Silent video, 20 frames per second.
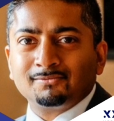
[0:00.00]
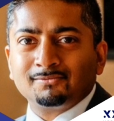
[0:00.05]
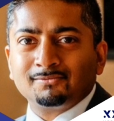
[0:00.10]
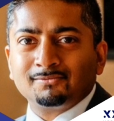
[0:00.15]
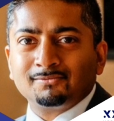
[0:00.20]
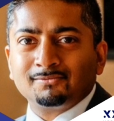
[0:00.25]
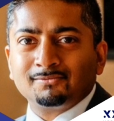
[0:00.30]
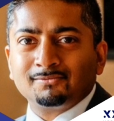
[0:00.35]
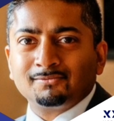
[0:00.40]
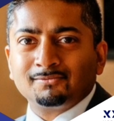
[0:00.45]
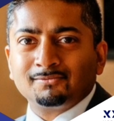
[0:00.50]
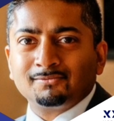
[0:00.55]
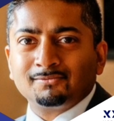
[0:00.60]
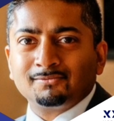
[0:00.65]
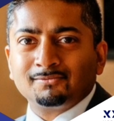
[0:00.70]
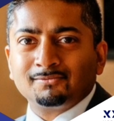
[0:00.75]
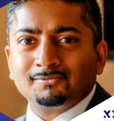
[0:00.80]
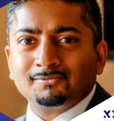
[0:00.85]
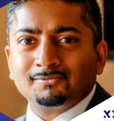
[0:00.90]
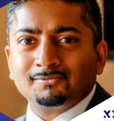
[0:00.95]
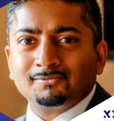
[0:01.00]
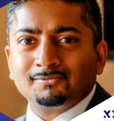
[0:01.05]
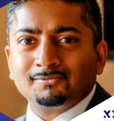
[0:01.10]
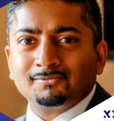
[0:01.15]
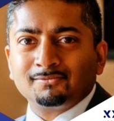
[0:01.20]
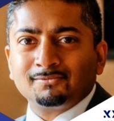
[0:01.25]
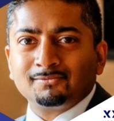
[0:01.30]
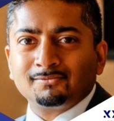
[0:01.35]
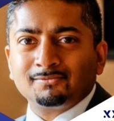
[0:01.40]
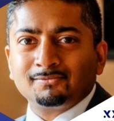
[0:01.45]

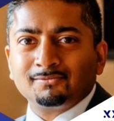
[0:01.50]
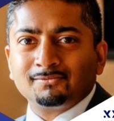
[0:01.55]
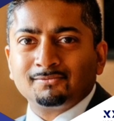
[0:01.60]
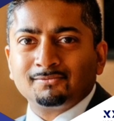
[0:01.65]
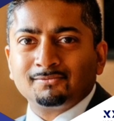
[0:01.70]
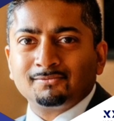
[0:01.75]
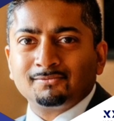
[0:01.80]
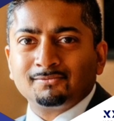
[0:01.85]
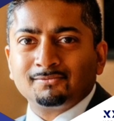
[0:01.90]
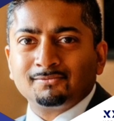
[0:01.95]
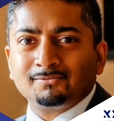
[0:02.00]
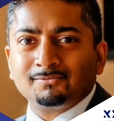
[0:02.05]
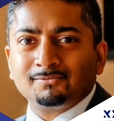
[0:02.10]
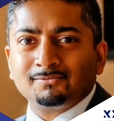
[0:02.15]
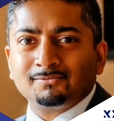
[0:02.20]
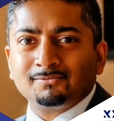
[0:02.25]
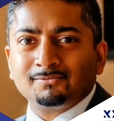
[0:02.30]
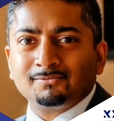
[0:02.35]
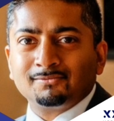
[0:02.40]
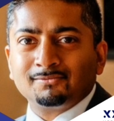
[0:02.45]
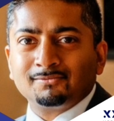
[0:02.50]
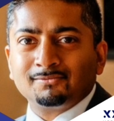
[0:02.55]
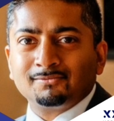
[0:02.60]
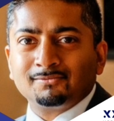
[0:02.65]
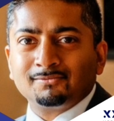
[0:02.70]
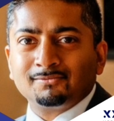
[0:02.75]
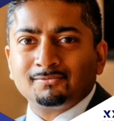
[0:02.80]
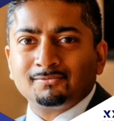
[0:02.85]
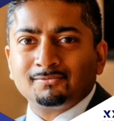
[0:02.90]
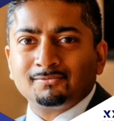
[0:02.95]

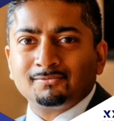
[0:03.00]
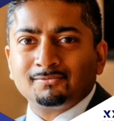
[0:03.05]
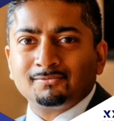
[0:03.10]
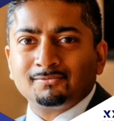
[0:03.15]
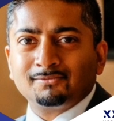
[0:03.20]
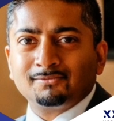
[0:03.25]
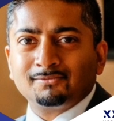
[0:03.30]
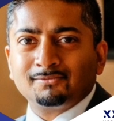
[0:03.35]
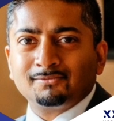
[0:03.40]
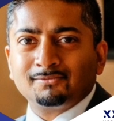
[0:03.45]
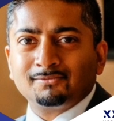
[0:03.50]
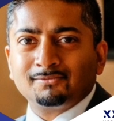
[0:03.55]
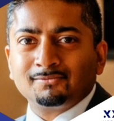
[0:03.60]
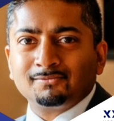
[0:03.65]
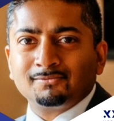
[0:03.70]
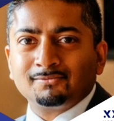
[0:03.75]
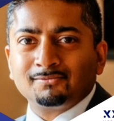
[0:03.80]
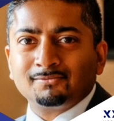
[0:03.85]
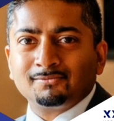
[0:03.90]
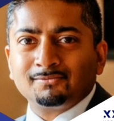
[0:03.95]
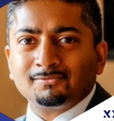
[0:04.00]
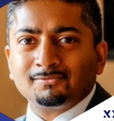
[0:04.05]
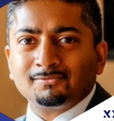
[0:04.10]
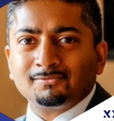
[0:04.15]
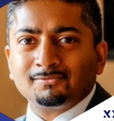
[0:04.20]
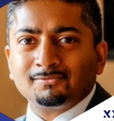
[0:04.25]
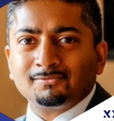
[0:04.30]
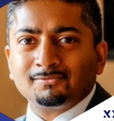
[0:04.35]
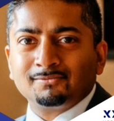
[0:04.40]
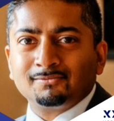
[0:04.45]

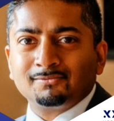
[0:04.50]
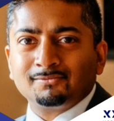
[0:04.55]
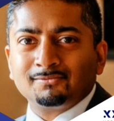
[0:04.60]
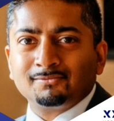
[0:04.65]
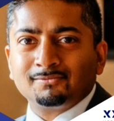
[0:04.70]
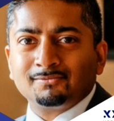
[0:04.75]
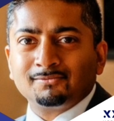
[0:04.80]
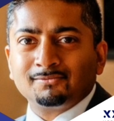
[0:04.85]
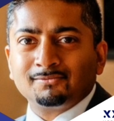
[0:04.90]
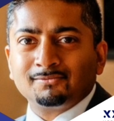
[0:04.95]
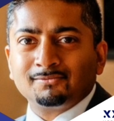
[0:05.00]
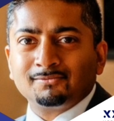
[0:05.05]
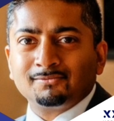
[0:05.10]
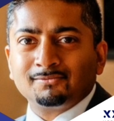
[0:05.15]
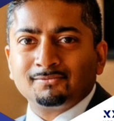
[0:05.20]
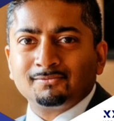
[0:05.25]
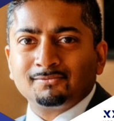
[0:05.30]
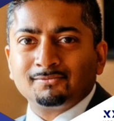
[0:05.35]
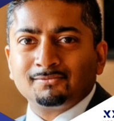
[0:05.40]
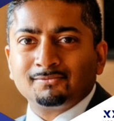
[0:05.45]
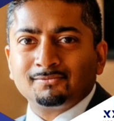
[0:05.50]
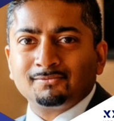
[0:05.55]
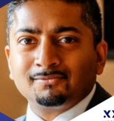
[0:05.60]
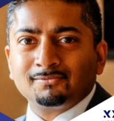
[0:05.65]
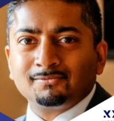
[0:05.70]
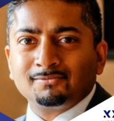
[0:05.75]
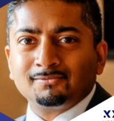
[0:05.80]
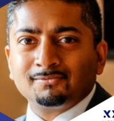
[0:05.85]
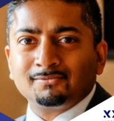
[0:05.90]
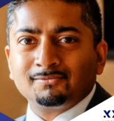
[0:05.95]

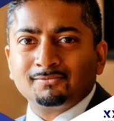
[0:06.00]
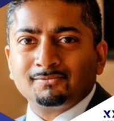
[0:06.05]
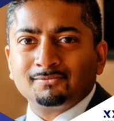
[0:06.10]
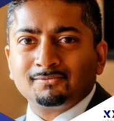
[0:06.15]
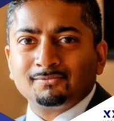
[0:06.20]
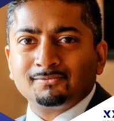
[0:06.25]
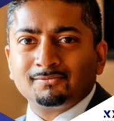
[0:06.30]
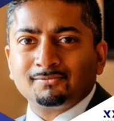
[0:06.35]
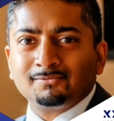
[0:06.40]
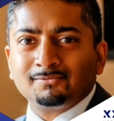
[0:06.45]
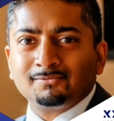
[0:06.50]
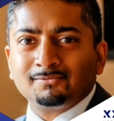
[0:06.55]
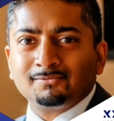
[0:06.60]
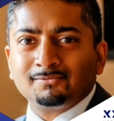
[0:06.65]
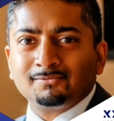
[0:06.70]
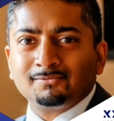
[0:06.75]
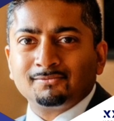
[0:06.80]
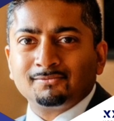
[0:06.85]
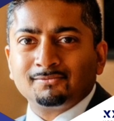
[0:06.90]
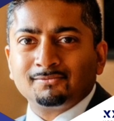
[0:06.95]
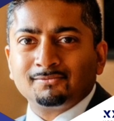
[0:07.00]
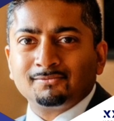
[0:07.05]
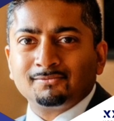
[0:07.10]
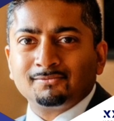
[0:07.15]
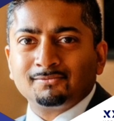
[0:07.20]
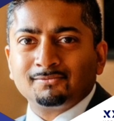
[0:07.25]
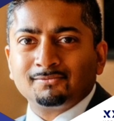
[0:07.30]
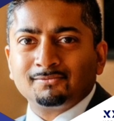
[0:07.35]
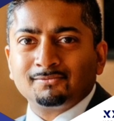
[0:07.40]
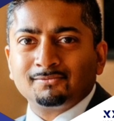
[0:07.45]

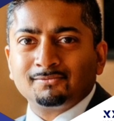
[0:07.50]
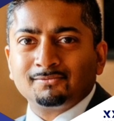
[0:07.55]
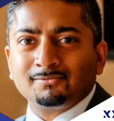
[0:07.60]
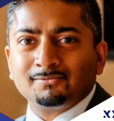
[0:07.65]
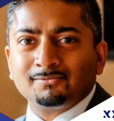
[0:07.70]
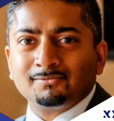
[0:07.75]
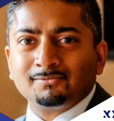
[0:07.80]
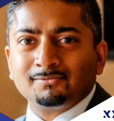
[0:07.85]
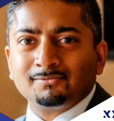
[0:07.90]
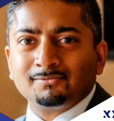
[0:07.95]
This is a still picture; no speech is visible.